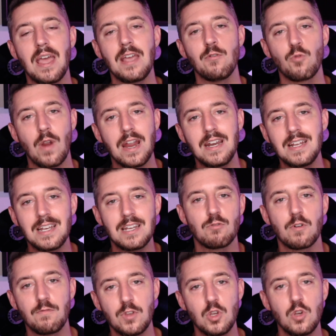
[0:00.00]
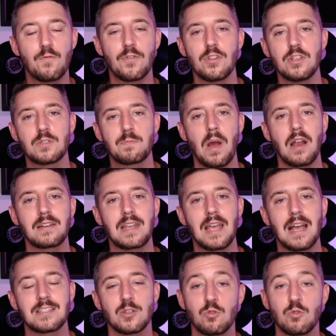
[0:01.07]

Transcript: a rating and review for this podcast?